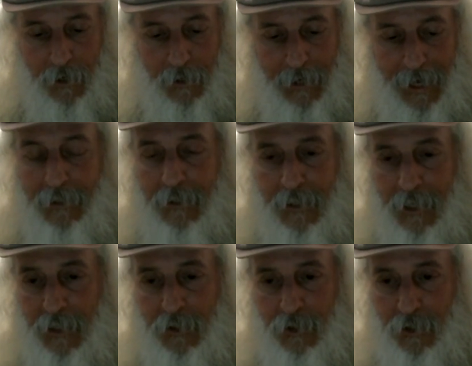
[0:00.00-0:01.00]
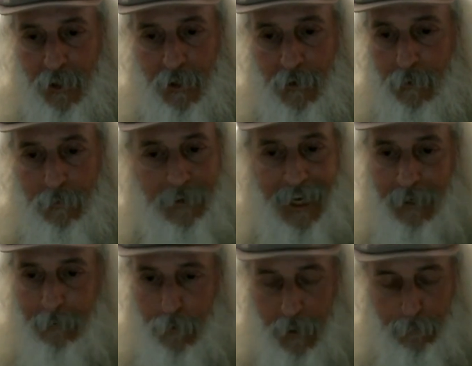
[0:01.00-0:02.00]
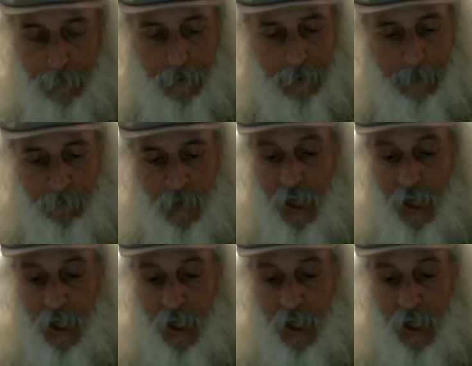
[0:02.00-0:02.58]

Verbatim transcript: uh, entities, you know, dead people,